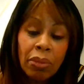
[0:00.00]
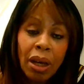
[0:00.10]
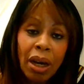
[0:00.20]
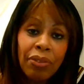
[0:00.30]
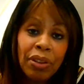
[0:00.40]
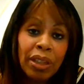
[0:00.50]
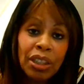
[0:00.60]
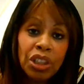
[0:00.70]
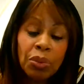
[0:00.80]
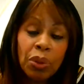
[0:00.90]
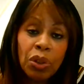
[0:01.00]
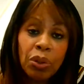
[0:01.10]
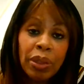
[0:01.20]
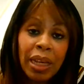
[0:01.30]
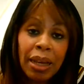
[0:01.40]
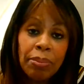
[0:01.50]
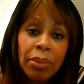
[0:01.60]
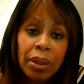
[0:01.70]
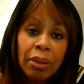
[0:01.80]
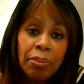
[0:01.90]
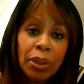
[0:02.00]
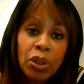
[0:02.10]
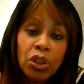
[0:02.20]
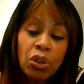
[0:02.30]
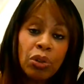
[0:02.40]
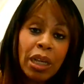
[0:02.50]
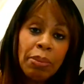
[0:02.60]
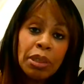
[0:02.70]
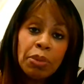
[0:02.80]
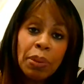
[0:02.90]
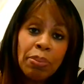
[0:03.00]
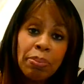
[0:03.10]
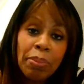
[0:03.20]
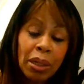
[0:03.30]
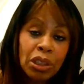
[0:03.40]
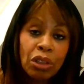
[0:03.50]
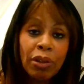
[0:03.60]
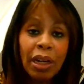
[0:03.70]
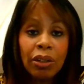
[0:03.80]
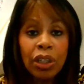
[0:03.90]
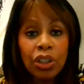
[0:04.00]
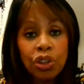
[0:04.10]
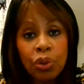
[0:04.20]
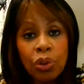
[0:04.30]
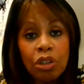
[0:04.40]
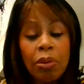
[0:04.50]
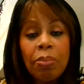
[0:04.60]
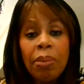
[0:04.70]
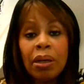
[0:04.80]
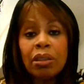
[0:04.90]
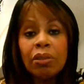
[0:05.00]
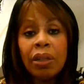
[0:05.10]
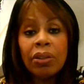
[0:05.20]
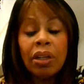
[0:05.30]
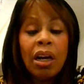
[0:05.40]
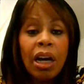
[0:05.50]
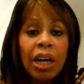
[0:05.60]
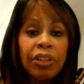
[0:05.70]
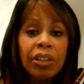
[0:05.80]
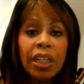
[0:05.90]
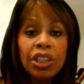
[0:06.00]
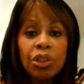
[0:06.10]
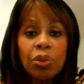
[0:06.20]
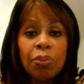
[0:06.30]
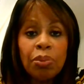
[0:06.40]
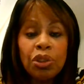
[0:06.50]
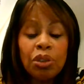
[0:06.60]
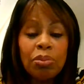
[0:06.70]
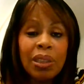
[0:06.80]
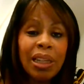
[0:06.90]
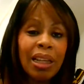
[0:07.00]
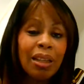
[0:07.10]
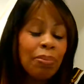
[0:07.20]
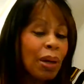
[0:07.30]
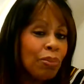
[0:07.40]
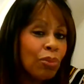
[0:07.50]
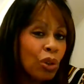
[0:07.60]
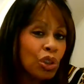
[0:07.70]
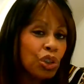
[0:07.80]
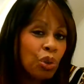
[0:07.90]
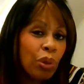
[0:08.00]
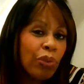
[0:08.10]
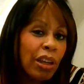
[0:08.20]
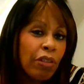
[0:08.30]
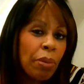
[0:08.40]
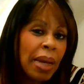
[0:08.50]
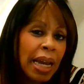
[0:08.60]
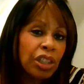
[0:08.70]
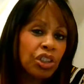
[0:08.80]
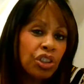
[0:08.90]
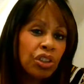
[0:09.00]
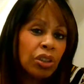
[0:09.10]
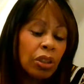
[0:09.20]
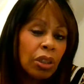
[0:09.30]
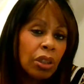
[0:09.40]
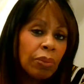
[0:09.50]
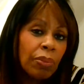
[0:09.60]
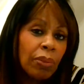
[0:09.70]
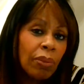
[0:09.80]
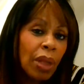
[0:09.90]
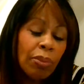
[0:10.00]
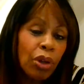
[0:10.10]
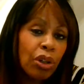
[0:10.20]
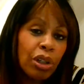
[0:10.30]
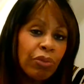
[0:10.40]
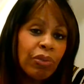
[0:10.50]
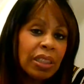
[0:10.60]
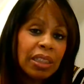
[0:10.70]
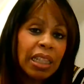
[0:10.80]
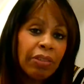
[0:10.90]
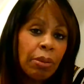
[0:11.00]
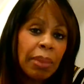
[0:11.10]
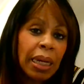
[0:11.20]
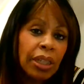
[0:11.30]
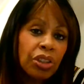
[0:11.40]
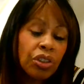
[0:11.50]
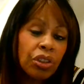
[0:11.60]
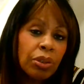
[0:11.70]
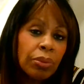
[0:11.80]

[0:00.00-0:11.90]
I think they just want Luke M. Because Luke M has been mucked around and Shaughna's been mucked around, I think they just want to push them together. But I'm not sure if they're a match. I'm not convinced they're a match.